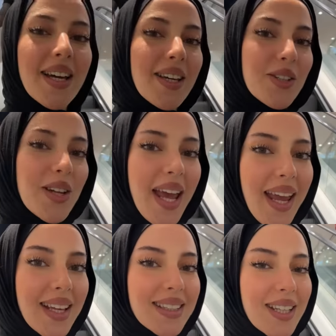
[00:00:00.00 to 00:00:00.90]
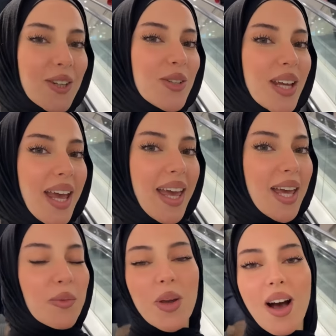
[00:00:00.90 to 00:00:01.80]
Today is a new day
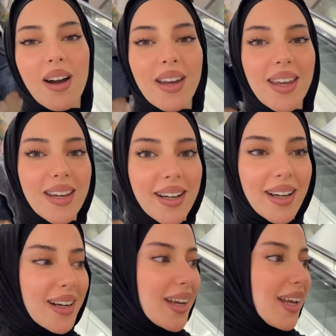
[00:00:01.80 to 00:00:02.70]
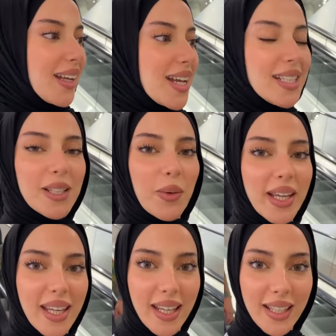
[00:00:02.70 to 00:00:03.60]
and we are here in N C
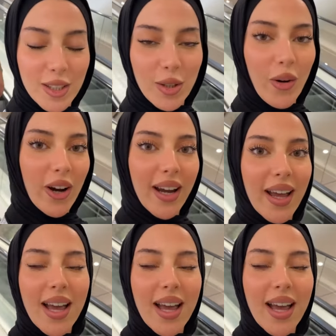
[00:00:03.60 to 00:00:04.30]
Waikiki store